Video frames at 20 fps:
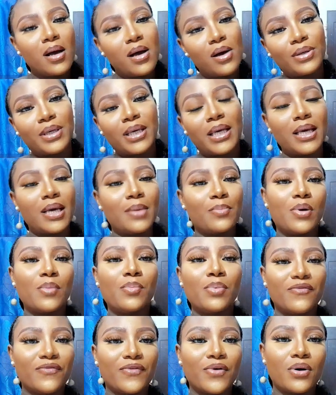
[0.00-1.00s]
Okay, a
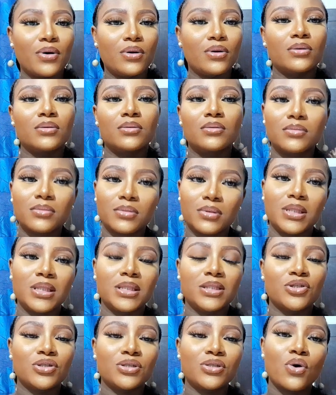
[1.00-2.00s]
pop of color
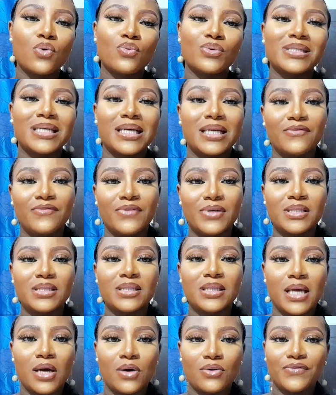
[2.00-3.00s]
just always elevates
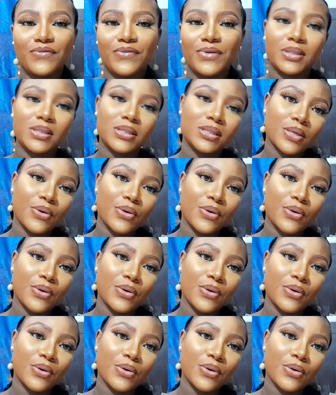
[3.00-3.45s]
the outfit.